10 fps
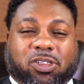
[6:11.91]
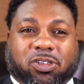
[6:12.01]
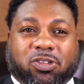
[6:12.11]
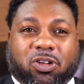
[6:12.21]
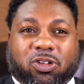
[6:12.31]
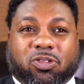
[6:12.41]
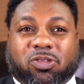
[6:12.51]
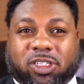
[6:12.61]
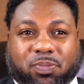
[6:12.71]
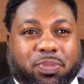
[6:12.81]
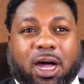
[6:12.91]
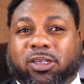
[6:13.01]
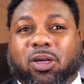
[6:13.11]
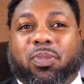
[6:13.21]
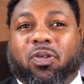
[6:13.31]
you just
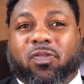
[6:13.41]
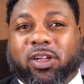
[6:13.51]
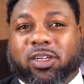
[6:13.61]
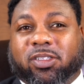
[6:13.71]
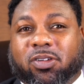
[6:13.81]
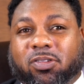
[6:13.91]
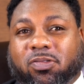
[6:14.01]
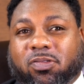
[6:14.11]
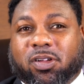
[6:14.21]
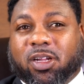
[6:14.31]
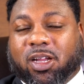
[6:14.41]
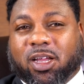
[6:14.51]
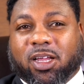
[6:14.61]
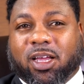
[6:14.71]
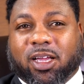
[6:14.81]
popped up over there. So
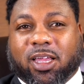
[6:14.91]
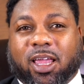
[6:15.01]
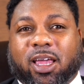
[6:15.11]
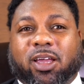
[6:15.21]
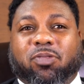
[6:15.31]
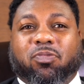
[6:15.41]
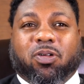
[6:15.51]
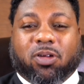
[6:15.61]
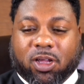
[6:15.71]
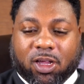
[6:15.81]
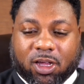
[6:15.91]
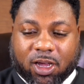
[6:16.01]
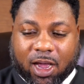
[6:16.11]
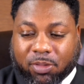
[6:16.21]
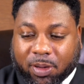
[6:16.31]
again,
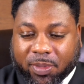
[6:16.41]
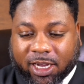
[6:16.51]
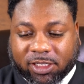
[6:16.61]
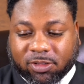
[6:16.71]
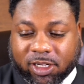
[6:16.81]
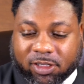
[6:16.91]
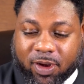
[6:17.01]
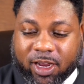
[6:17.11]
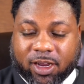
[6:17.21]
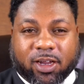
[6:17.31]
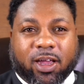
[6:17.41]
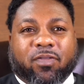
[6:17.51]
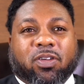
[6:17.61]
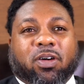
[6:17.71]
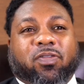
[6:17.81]
let me ask you this right here.
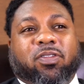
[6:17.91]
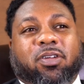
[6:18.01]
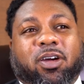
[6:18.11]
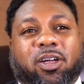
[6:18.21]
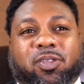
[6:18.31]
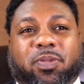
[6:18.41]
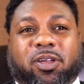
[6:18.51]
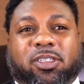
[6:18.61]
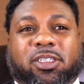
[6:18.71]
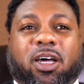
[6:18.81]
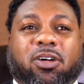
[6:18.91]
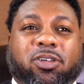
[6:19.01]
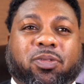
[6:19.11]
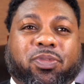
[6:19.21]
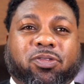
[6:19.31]
Have you ever experienced
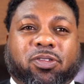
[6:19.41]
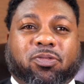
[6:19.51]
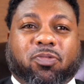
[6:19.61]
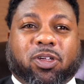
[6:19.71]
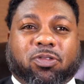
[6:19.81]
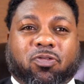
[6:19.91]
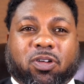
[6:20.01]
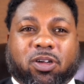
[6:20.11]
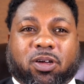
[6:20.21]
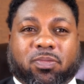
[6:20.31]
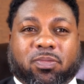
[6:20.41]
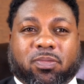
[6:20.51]
childhood abuse when you was growing up?